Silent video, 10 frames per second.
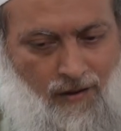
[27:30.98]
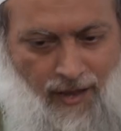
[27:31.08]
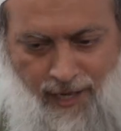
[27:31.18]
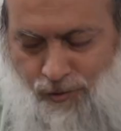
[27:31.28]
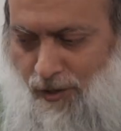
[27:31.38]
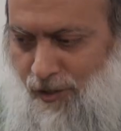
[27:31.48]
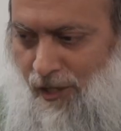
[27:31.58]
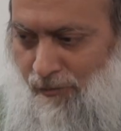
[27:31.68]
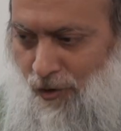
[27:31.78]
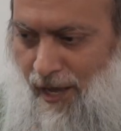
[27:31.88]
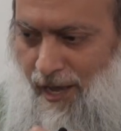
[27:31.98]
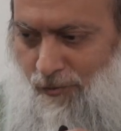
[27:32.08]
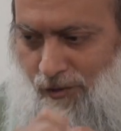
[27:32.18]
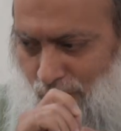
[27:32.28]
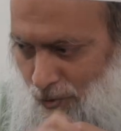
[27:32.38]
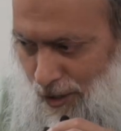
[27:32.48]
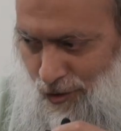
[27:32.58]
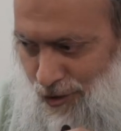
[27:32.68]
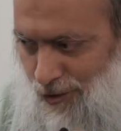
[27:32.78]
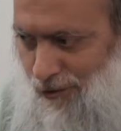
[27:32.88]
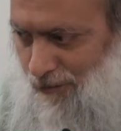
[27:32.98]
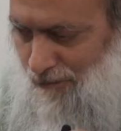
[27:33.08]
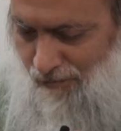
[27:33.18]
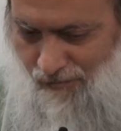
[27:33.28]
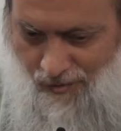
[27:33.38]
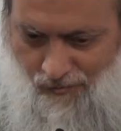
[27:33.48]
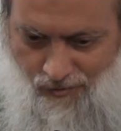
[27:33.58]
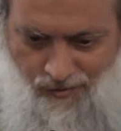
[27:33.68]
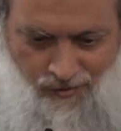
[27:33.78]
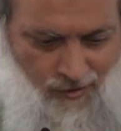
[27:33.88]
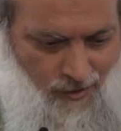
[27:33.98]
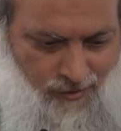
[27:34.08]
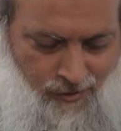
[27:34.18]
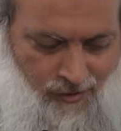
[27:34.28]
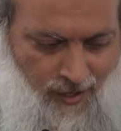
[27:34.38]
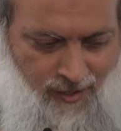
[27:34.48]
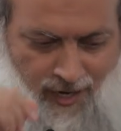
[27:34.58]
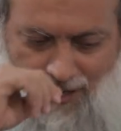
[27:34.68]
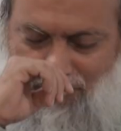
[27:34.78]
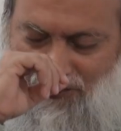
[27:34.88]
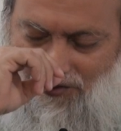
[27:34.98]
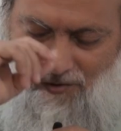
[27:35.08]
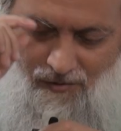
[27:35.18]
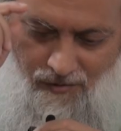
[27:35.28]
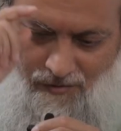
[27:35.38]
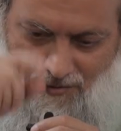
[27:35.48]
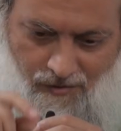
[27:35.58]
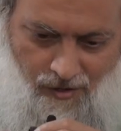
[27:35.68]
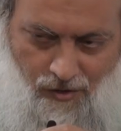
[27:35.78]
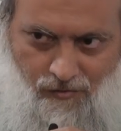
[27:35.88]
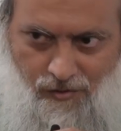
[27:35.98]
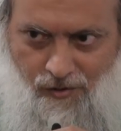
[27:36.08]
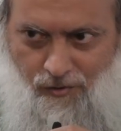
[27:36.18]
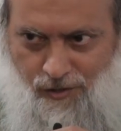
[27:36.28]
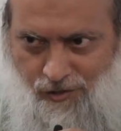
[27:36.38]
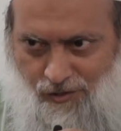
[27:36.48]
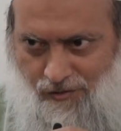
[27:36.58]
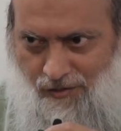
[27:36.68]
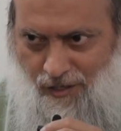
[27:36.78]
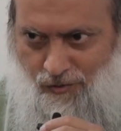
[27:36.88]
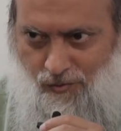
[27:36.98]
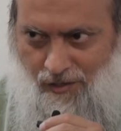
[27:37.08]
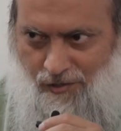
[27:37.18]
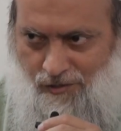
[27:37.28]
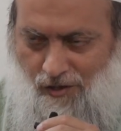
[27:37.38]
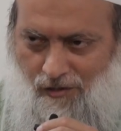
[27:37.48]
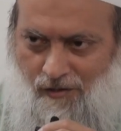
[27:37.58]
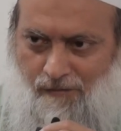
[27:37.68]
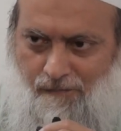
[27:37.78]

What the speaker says: Last question, I'm going to end with the question. There's not time, so we'll go over the question next week, inshallah.